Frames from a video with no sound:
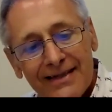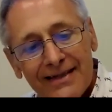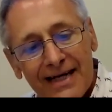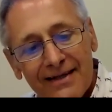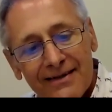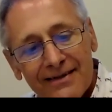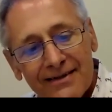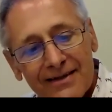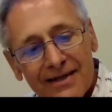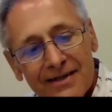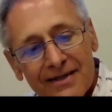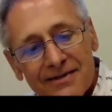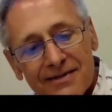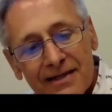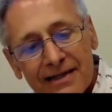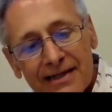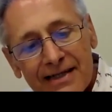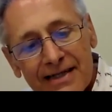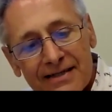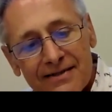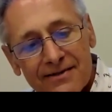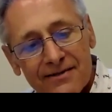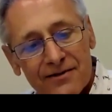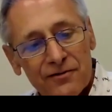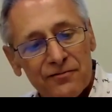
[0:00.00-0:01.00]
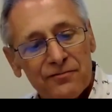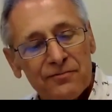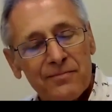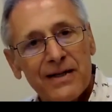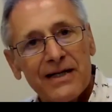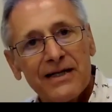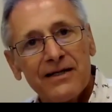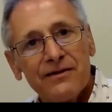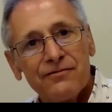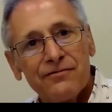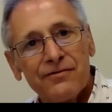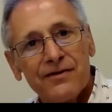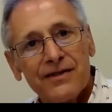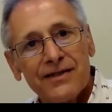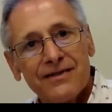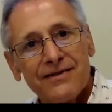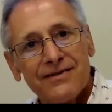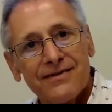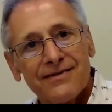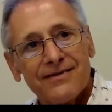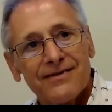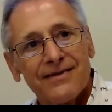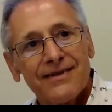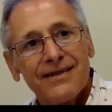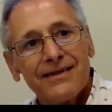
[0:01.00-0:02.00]
Then there's a list of
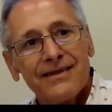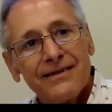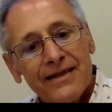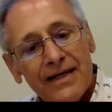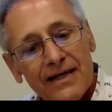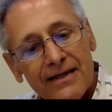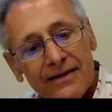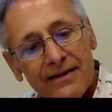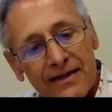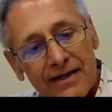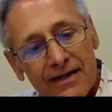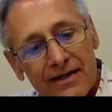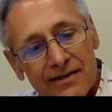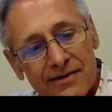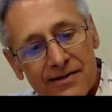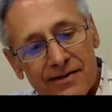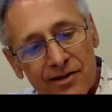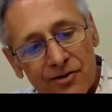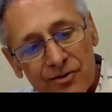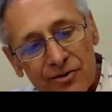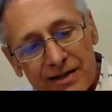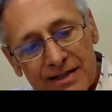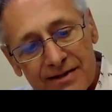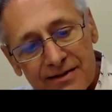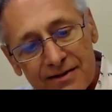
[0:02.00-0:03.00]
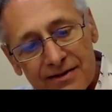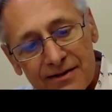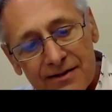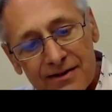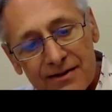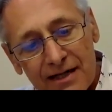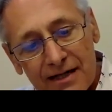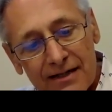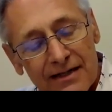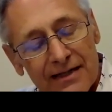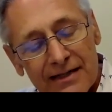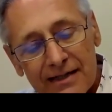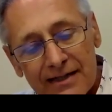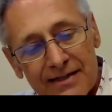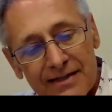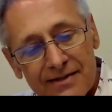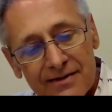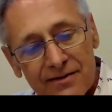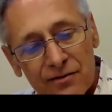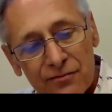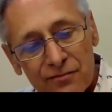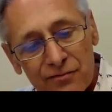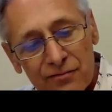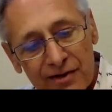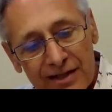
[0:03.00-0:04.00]
benefits. Then there is a risk uh,
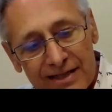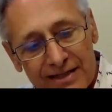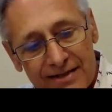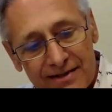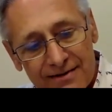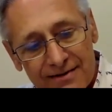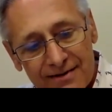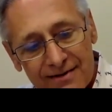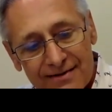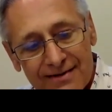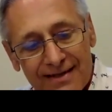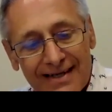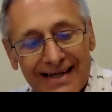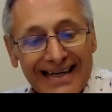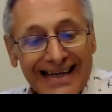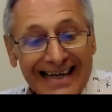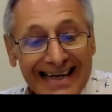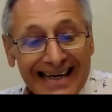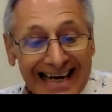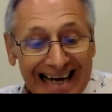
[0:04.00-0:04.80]
list of risks.